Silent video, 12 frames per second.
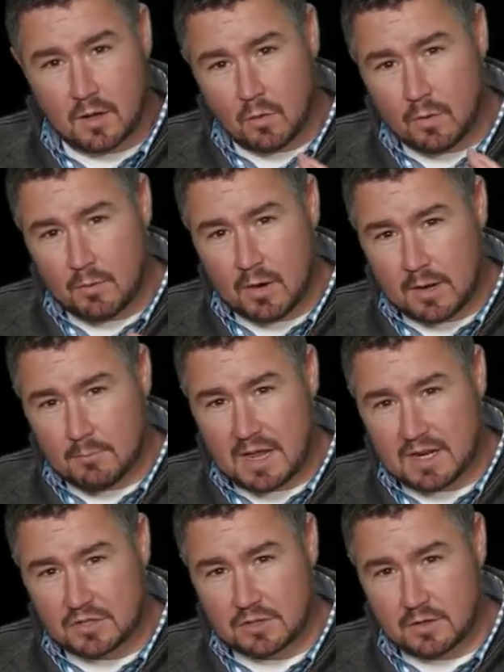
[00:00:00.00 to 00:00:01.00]
We want to
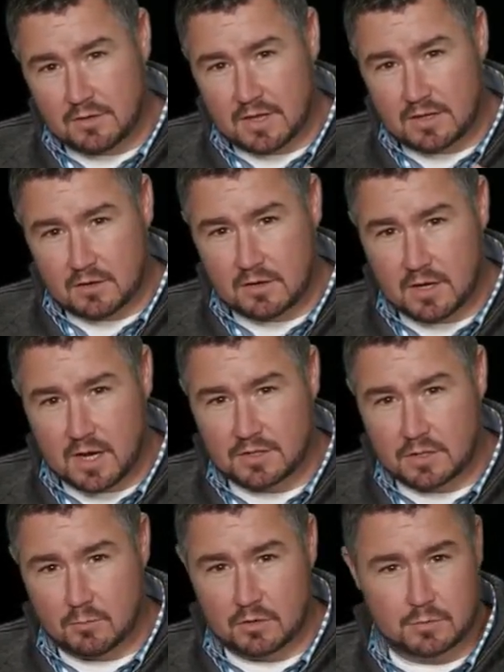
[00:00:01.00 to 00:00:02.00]
make sure that your
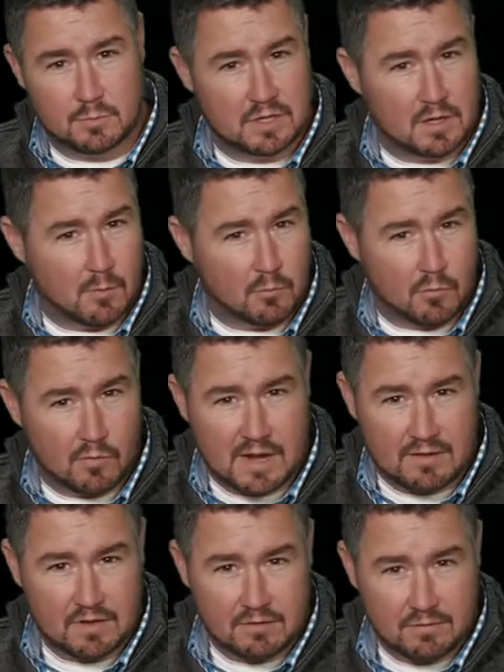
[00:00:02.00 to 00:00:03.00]
customers become
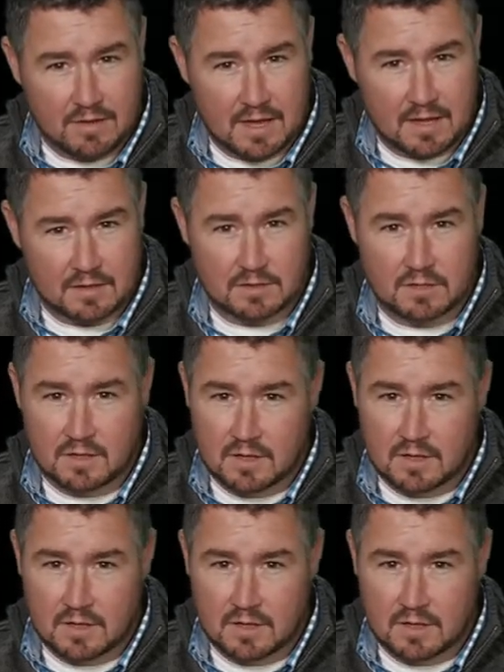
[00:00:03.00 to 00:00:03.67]
raving fans,